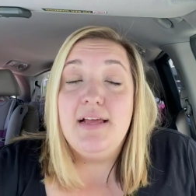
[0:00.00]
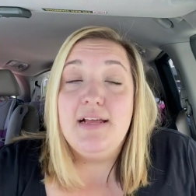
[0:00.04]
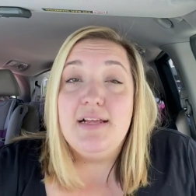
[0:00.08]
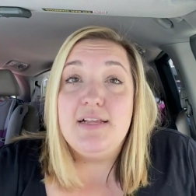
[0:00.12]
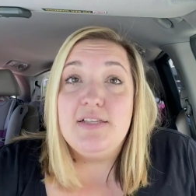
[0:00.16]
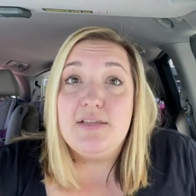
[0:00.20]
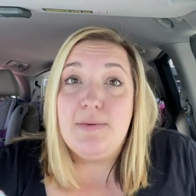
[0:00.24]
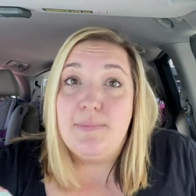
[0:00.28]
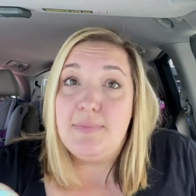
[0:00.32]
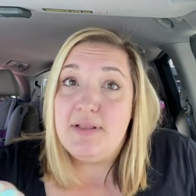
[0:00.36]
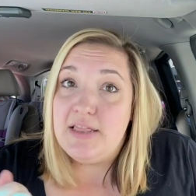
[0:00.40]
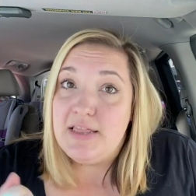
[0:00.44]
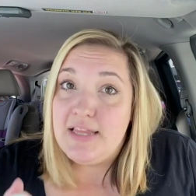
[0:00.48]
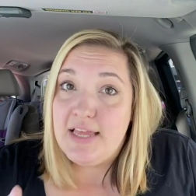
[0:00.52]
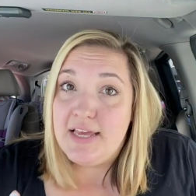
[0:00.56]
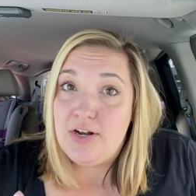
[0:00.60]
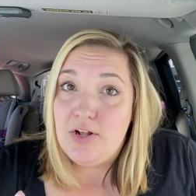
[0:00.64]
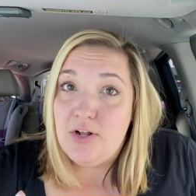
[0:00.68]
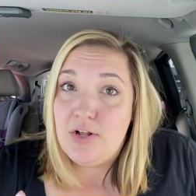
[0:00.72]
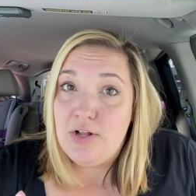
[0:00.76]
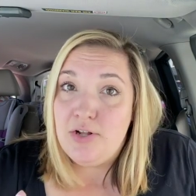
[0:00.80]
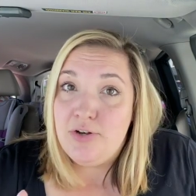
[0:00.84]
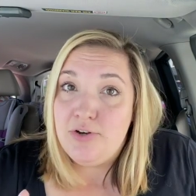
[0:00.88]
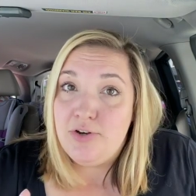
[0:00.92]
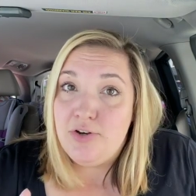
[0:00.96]
So I'm a
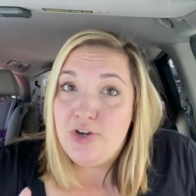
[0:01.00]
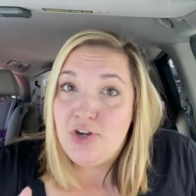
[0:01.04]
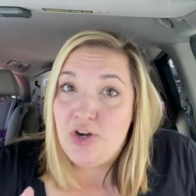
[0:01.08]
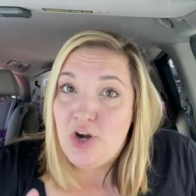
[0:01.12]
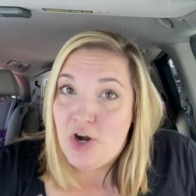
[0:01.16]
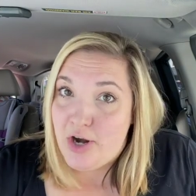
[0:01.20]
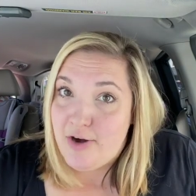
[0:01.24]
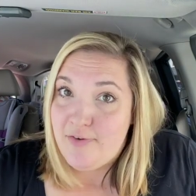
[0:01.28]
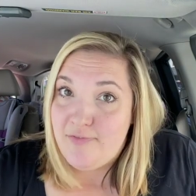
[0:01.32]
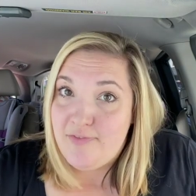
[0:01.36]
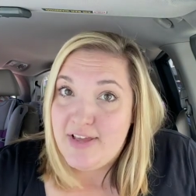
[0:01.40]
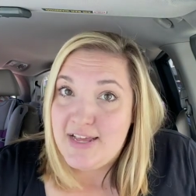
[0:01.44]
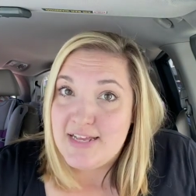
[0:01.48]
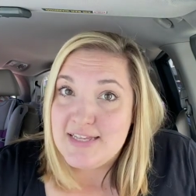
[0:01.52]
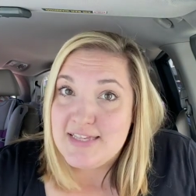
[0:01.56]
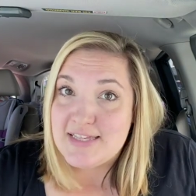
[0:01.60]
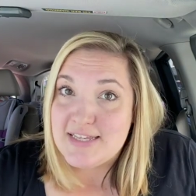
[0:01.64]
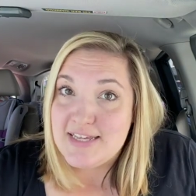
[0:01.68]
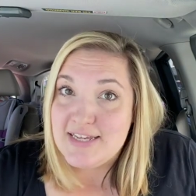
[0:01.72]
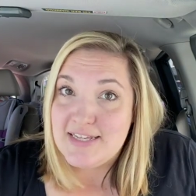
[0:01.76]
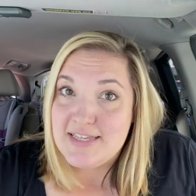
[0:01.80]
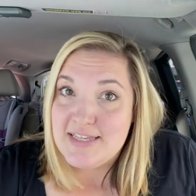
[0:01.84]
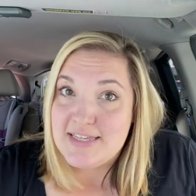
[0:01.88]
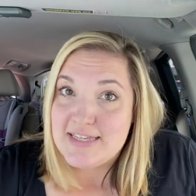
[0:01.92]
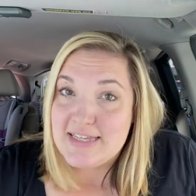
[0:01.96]
little nervous
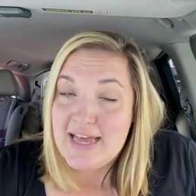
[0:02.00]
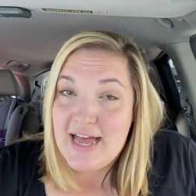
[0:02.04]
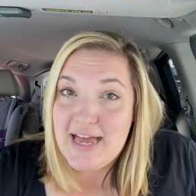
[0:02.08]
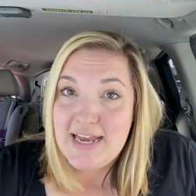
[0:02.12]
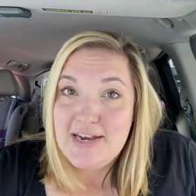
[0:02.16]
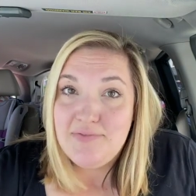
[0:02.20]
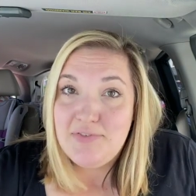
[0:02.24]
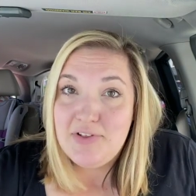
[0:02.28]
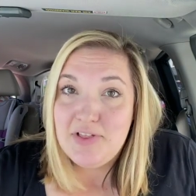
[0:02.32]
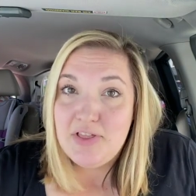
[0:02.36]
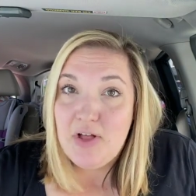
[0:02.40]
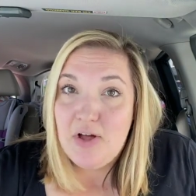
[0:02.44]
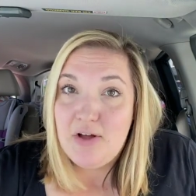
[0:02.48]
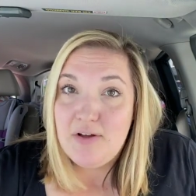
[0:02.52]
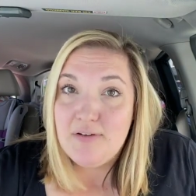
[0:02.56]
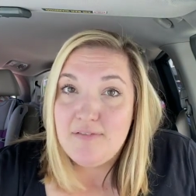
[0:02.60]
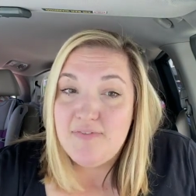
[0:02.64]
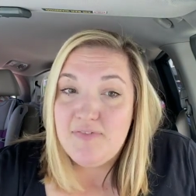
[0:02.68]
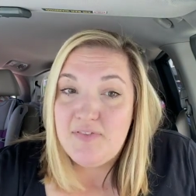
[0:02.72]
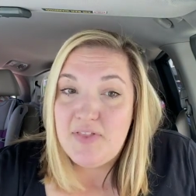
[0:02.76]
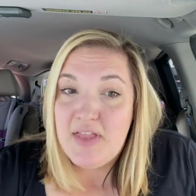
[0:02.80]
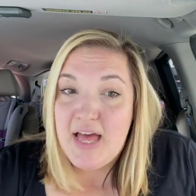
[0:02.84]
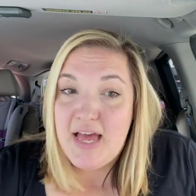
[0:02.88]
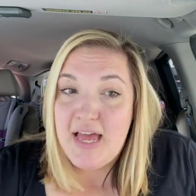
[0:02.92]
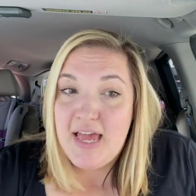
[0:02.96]
because it's kind of a long
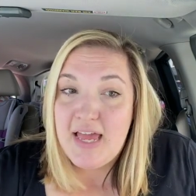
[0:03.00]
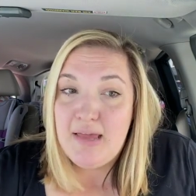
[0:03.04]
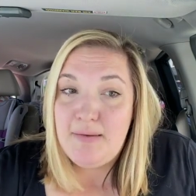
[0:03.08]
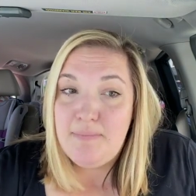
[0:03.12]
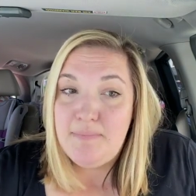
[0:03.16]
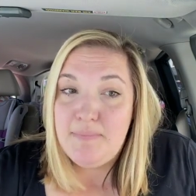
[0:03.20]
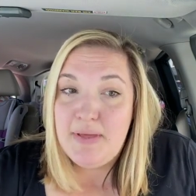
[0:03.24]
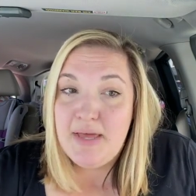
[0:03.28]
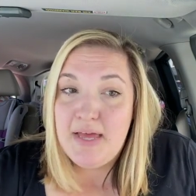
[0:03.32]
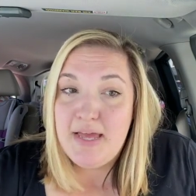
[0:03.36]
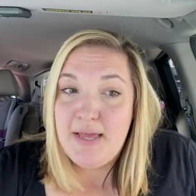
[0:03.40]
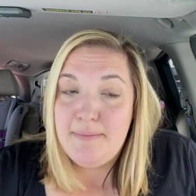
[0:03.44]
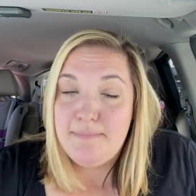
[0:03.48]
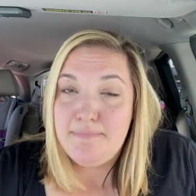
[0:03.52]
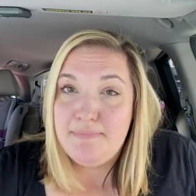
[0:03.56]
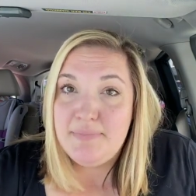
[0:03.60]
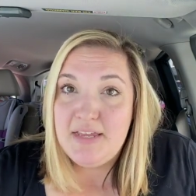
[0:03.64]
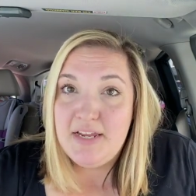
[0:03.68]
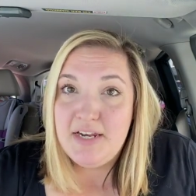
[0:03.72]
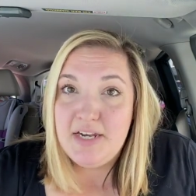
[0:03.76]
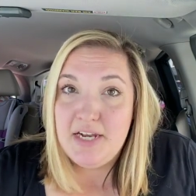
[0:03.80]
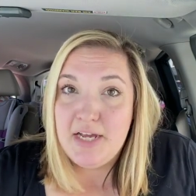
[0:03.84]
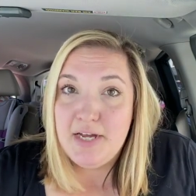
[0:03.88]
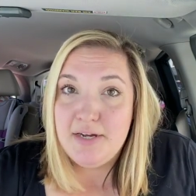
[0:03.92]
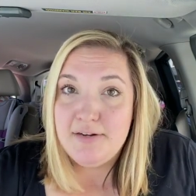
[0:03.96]
flight, but
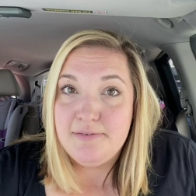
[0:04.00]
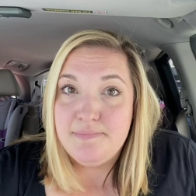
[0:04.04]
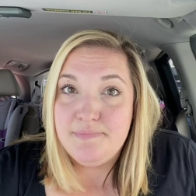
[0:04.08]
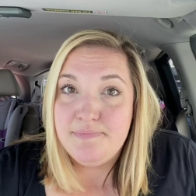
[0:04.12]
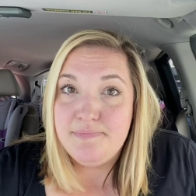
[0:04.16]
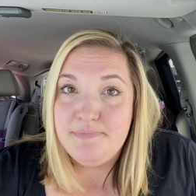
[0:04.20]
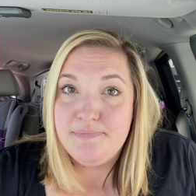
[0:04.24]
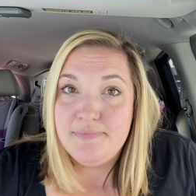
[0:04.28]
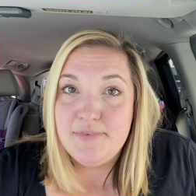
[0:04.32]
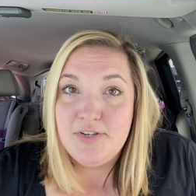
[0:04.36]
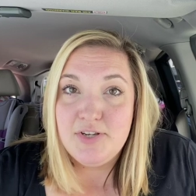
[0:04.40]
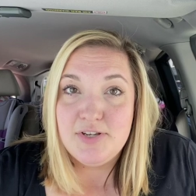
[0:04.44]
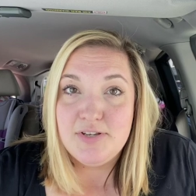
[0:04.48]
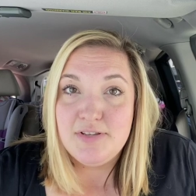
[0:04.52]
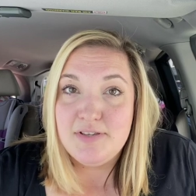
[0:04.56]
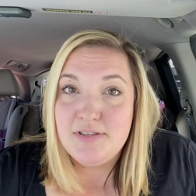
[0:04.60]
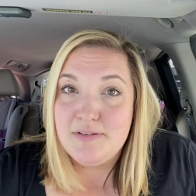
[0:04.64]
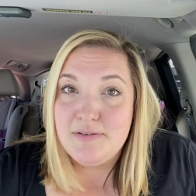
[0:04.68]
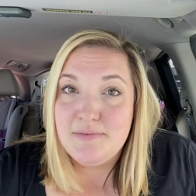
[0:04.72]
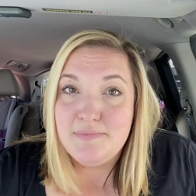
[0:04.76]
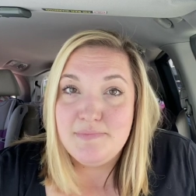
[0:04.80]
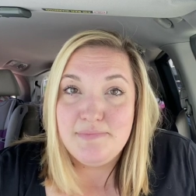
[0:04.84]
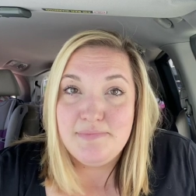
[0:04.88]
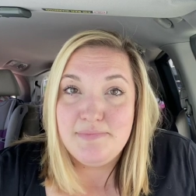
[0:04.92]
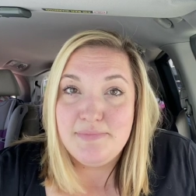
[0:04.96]
you know,
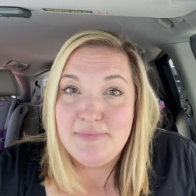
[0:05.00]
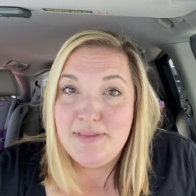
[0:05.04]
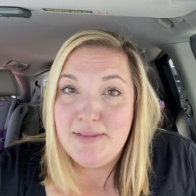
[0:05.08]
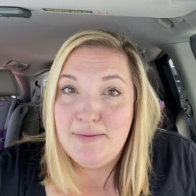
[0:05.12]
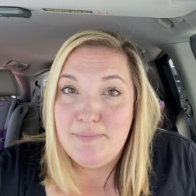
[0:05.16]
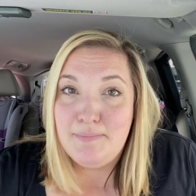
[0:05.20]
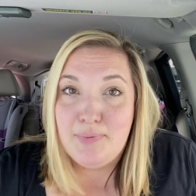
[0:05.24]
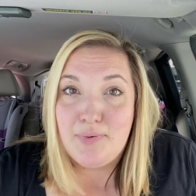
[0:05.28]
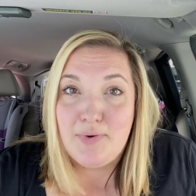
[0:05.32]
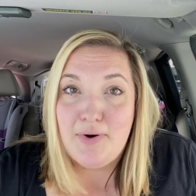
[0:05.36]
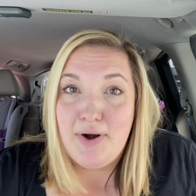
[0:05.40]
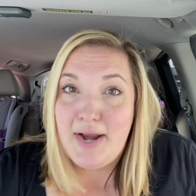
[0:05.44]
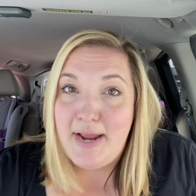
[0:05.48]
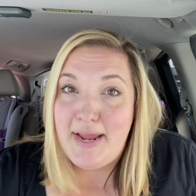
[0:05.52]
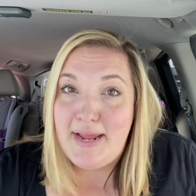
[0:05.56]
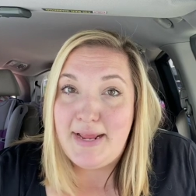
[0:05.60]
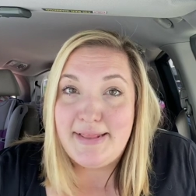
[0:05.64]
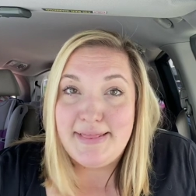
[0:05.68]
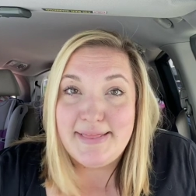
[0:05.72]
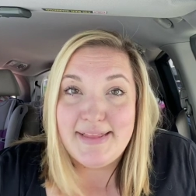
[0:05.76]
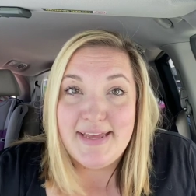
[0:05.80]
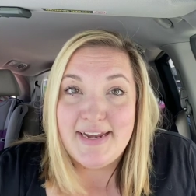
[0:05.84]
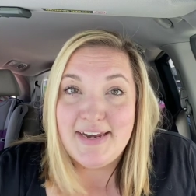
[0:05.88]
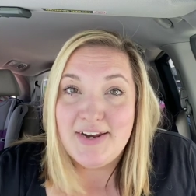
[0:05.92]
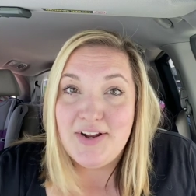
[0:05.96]
just
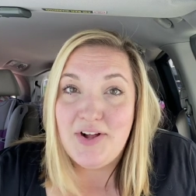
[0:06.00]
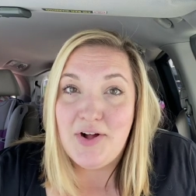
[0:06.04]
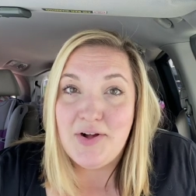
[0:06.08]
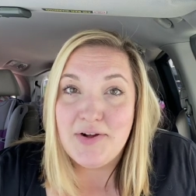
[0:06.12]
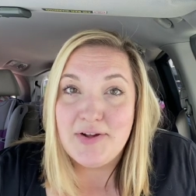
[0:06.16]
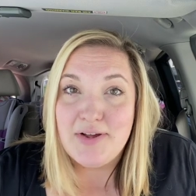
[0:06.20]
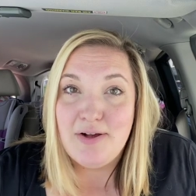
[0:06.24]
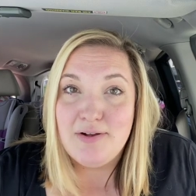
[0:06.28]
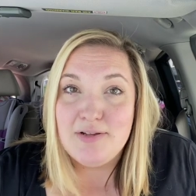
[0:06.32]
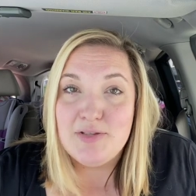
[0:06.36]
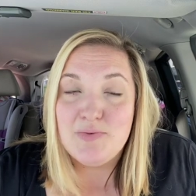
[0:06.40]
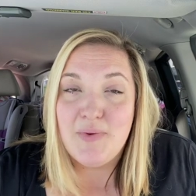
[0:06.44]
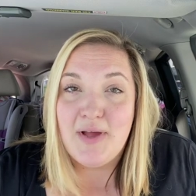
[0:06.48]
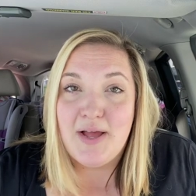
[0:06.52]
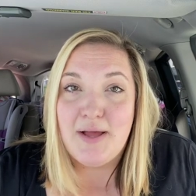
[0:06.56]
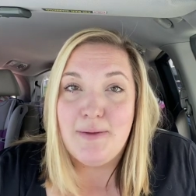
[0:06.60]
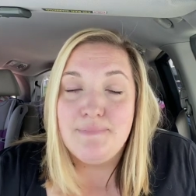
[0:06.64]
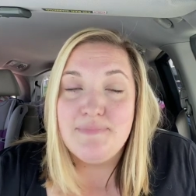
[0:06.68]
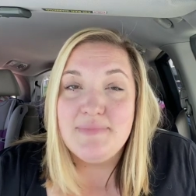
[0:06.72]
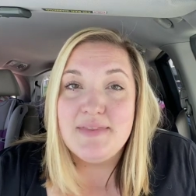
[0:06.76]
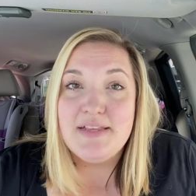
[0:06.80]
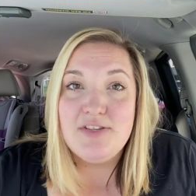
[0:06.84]
praying that it all goes well.